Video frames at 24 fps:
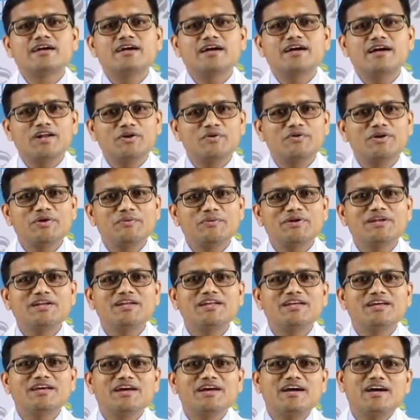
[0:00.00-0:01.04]
Hello everyone,
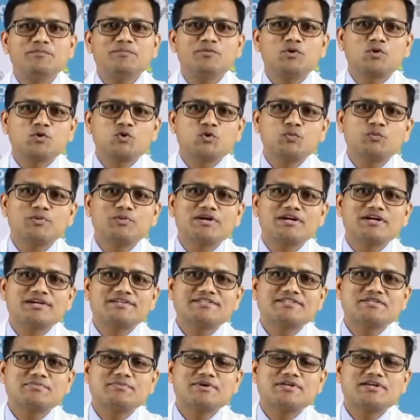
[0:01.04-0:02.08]
I am Dr.
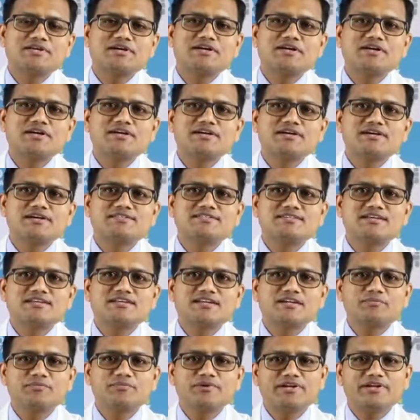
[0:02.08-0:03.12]
Omprakash Jamadar,
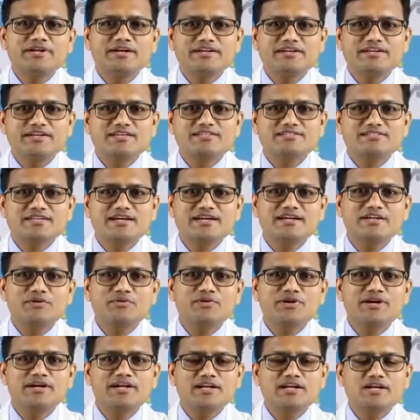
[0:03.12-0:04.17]
Consultant Pediatrics and
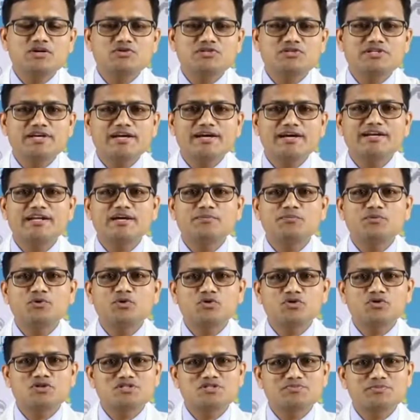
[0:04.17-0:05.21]
Neonatology at Apollo
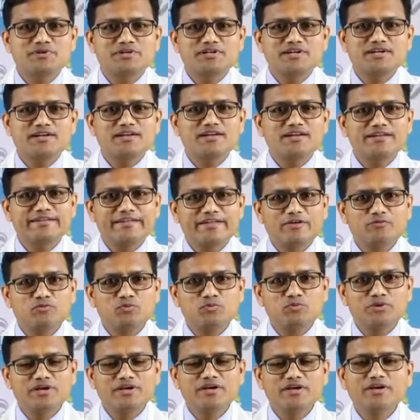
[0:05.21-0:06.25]
Hospital, Navi
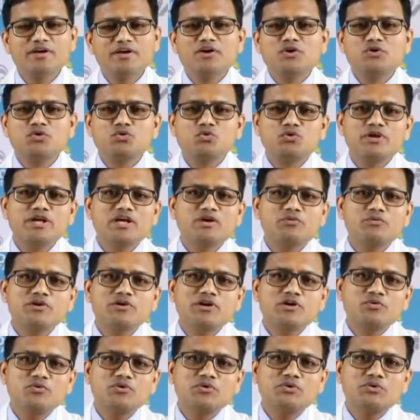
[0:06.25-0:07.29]
Mumbai. Today we
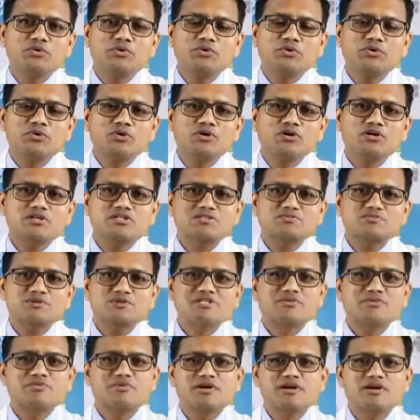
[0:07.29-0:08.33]
are going to talk
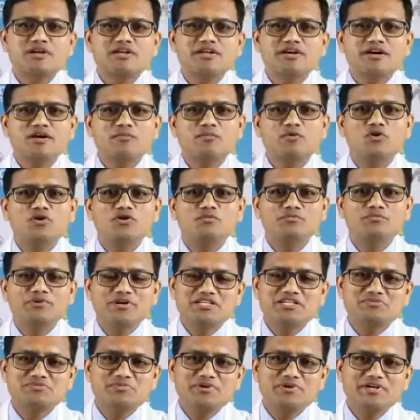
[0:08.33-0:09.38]
specifically about
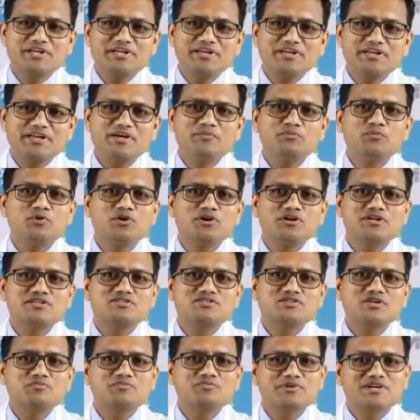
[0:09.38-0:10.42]
breastfeeding,
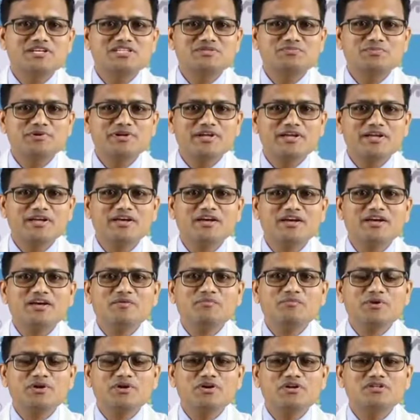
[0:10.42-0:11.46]
importance of breastfeeding,
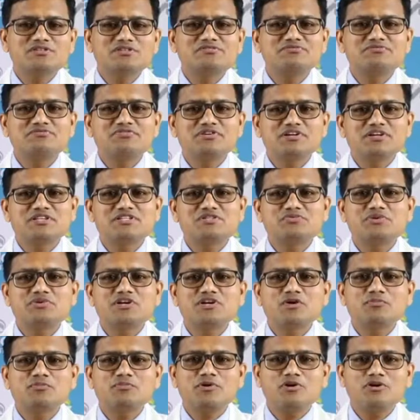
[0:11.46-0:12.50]
because first week
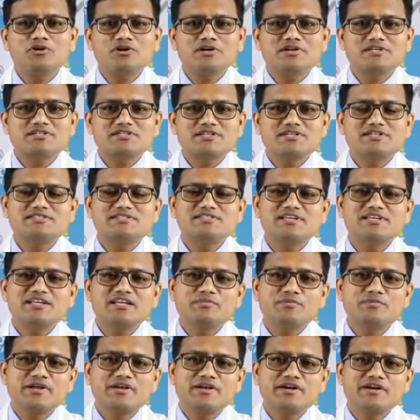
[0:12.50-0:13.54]
of August is
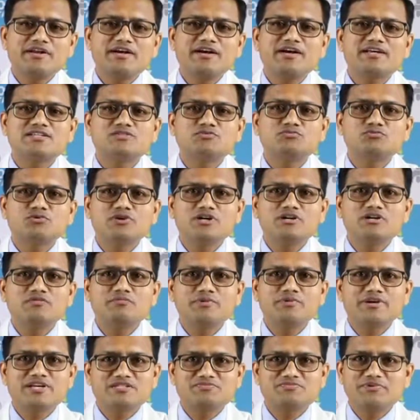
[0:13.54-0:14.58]
celebrated as World
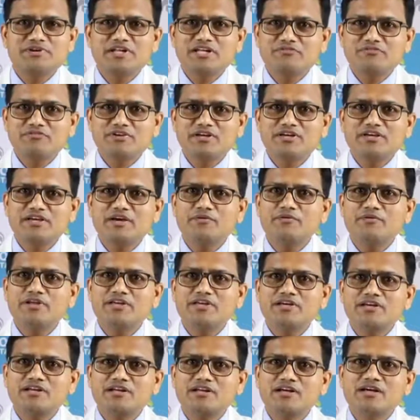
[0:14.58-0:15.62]
Breastfeeding Week every
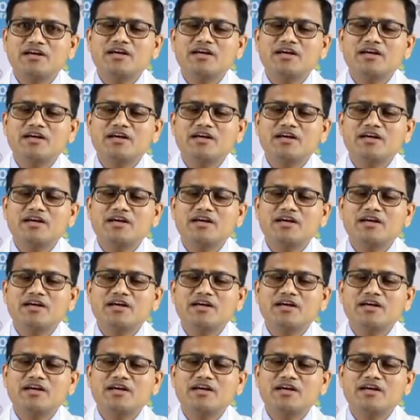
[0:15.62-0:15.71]
year.